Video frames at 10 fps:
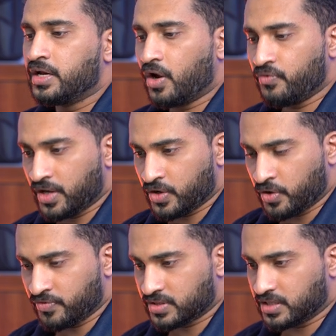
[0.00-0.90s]
Now we are
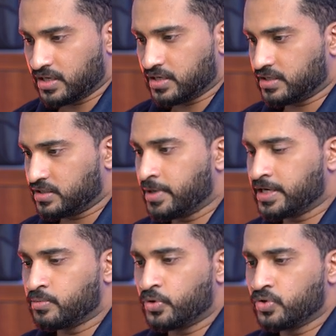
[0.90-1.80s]
going with the
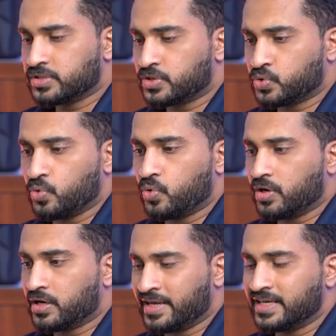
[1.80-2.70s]
remaining modules to
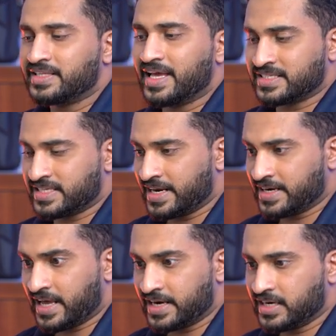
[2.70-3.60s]
get the
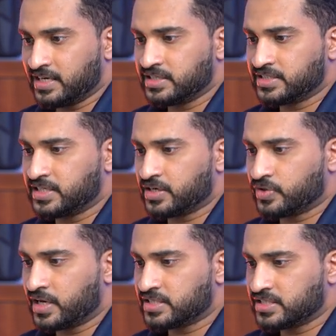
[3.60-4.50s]
exact data. Here
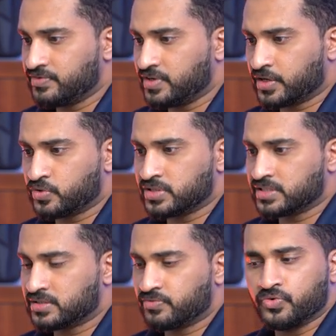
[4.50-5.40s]
you can see we are
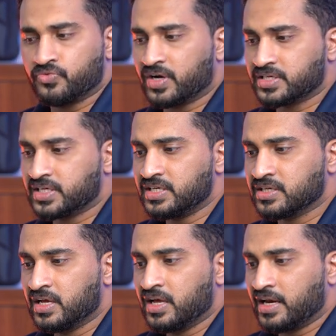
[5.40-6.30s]
using a few
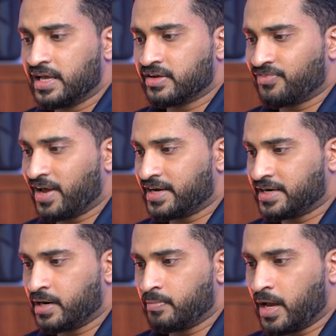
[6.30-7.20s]
functions like
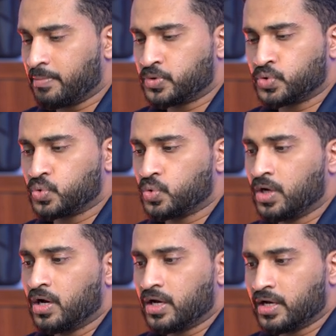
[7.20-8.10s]
flatten, map to
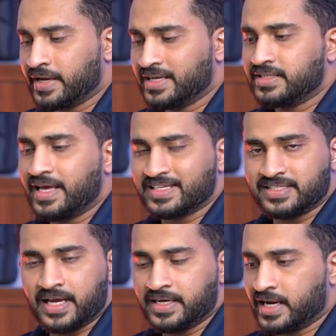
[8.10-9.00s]
get the
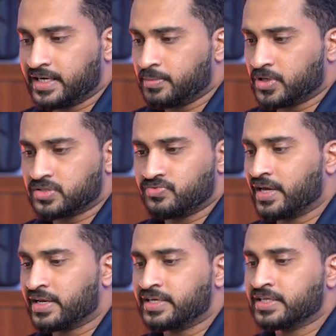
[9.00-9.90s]
exact data, because we
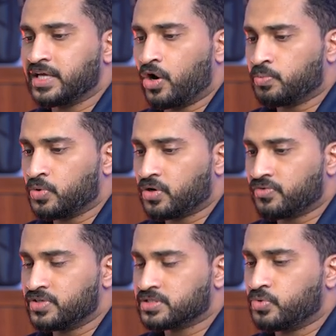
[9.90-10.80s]
are getting the output
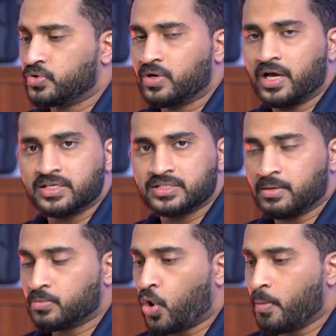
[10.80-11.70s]
of this module as
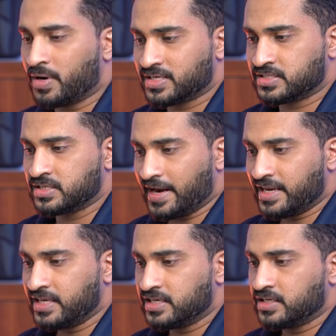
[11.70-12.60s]
some complex
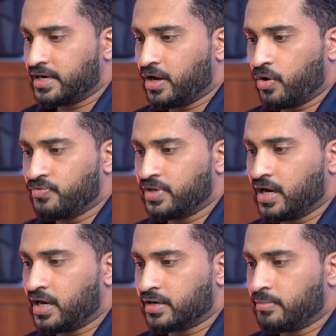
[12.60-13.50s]
array, and now we
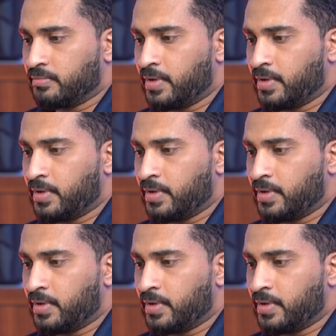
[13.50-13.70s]
are